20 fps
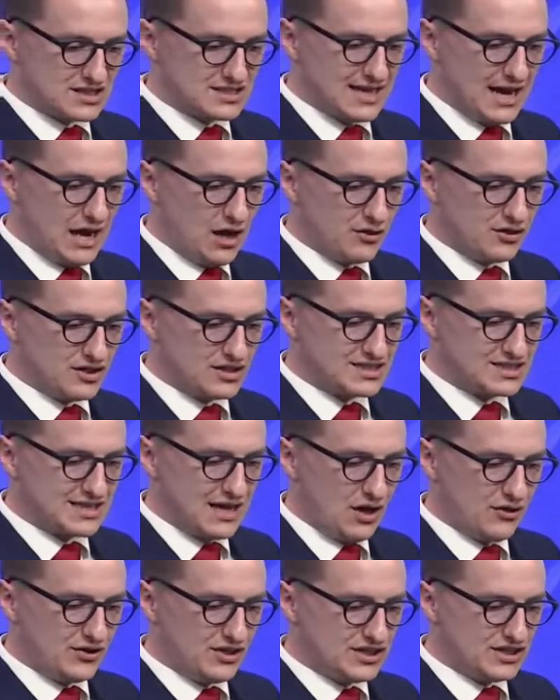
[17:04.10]
to the south and
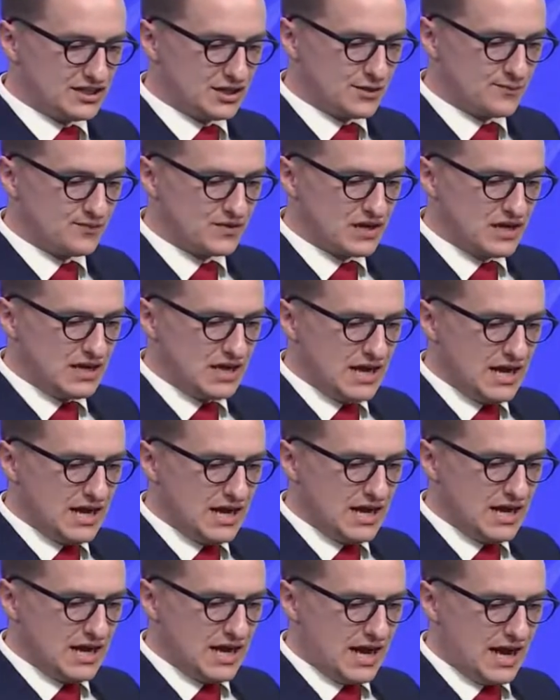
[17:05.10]
southeast here,
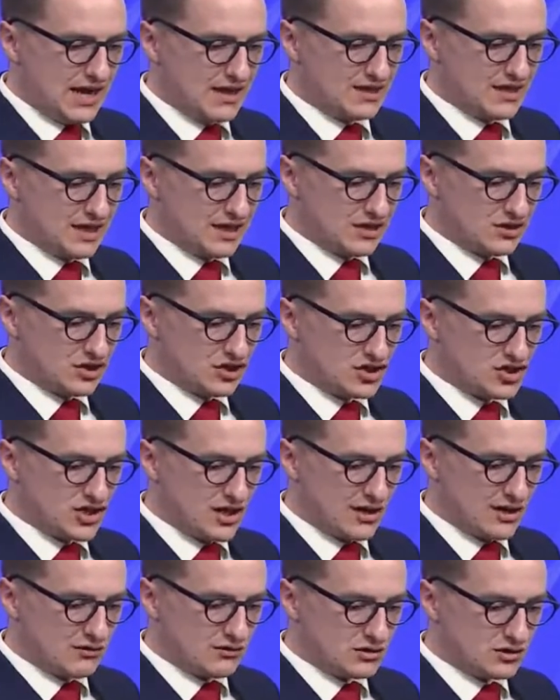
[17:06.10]
I think in the general
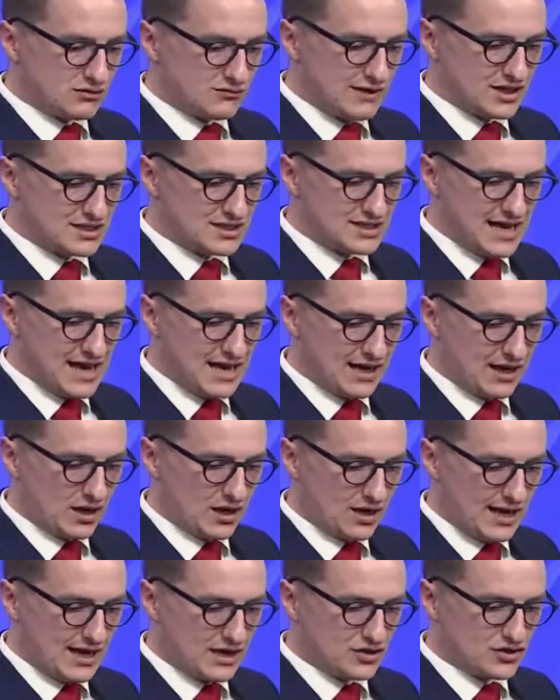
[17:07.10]
direction it's
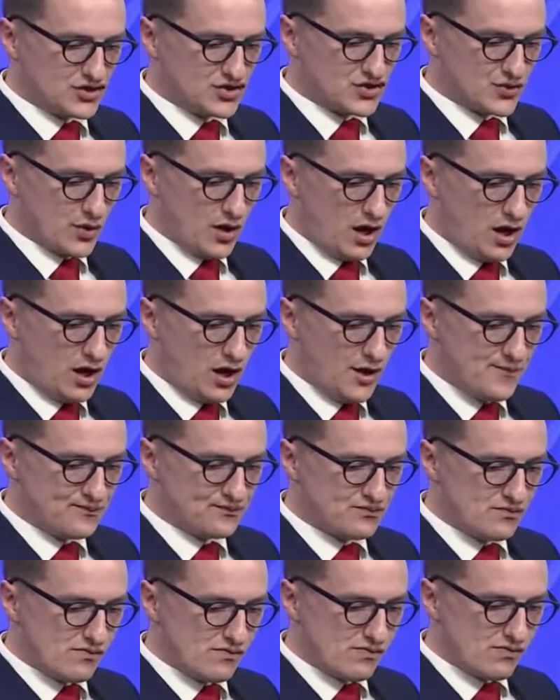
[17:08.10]
heading, I'll kind of draw
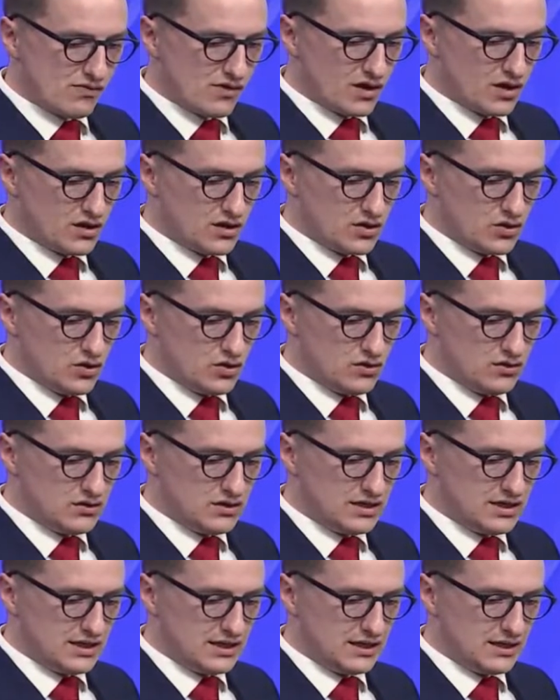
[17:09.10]

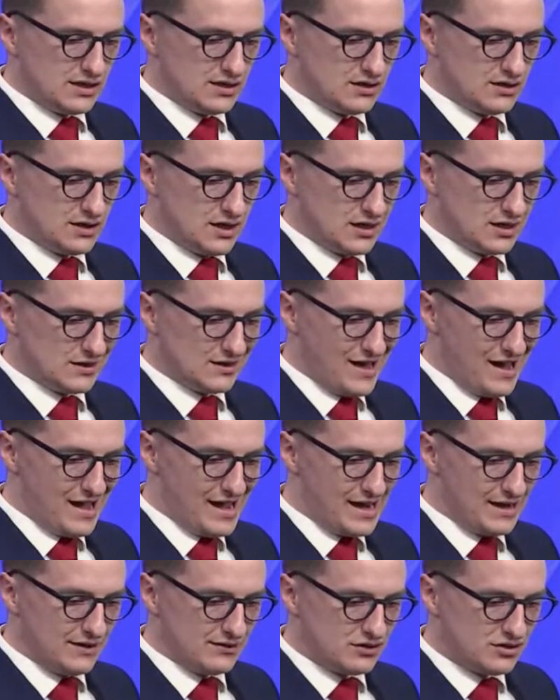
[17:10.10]
the
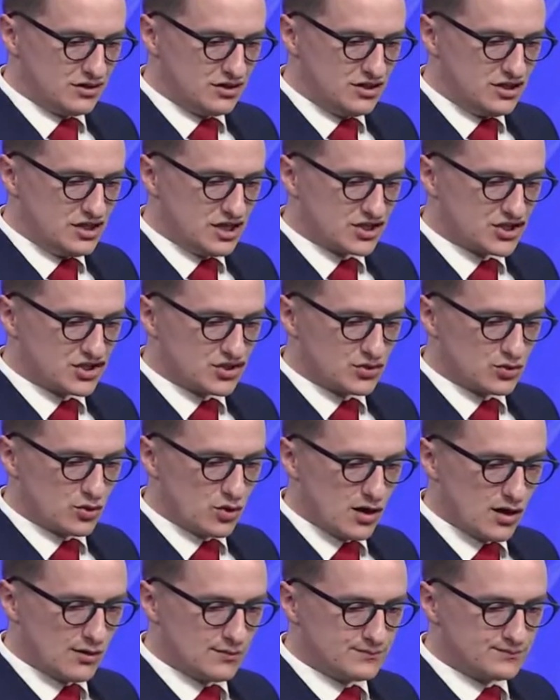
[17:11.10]
line. This
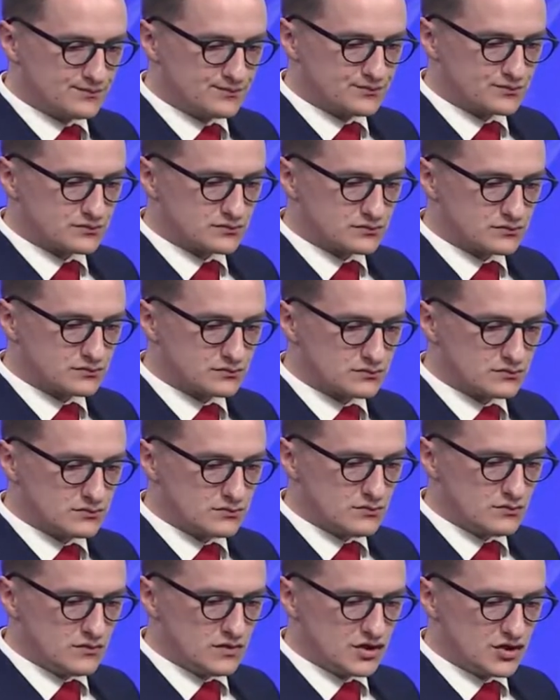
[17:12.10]
storm
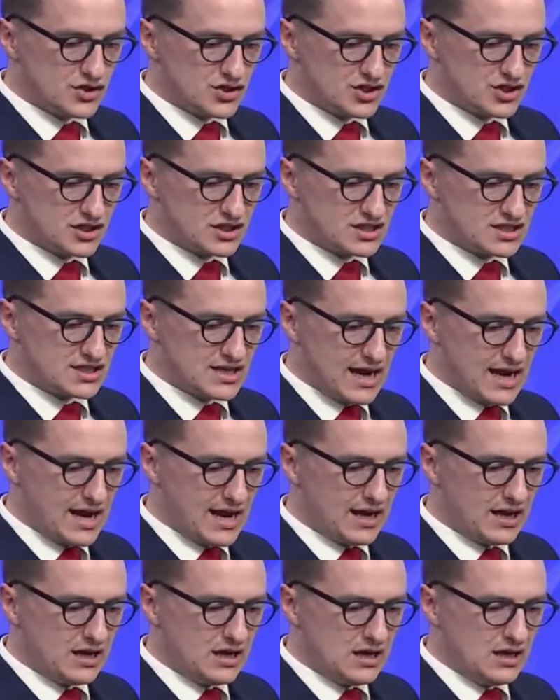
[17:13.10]
should
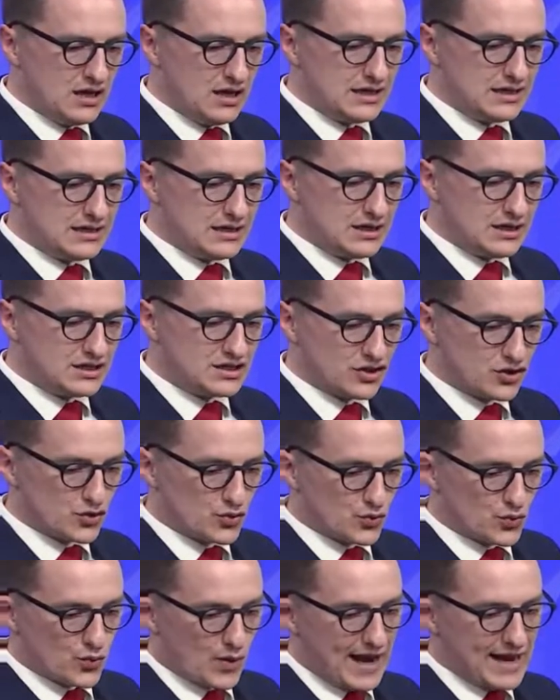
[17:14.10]
stay to
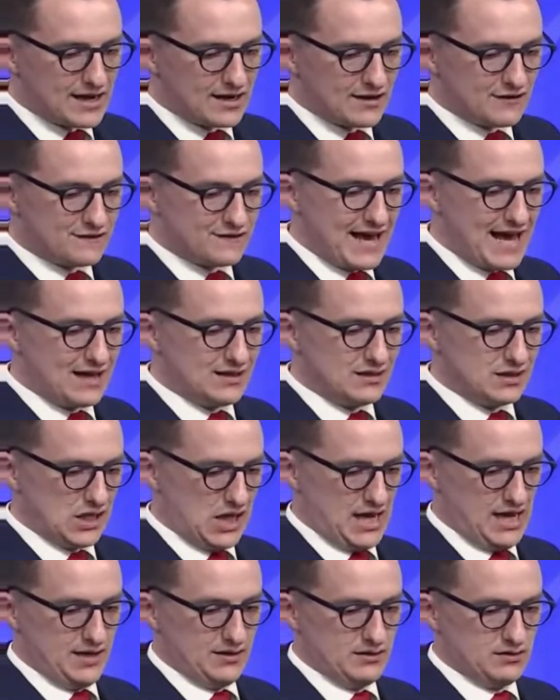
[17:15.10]
the right of that
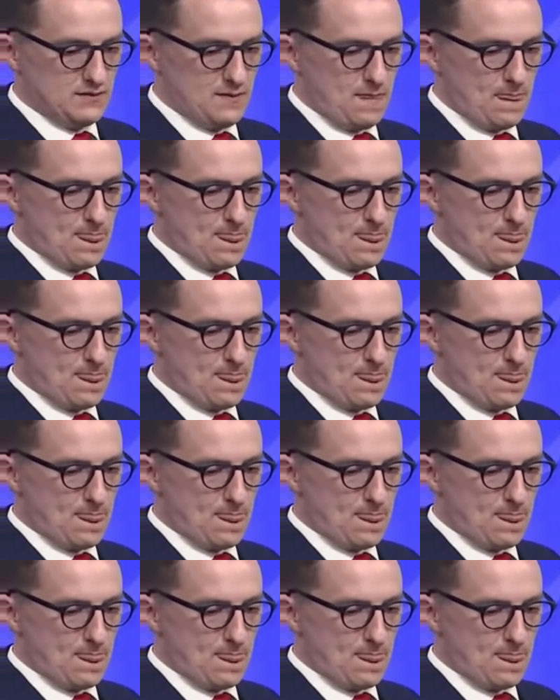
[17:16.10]
line.